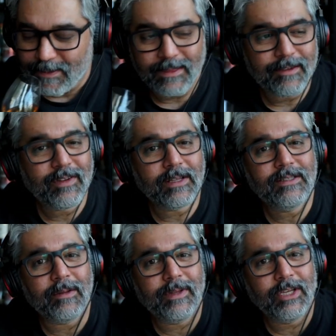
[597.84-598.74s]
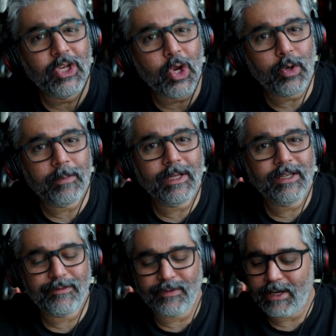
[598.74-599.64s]
that they've done something notably
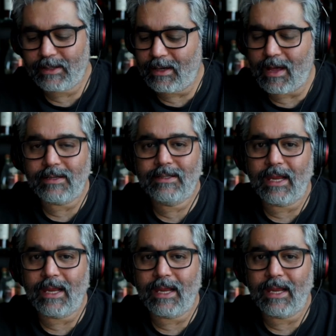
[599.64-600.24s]
different in the last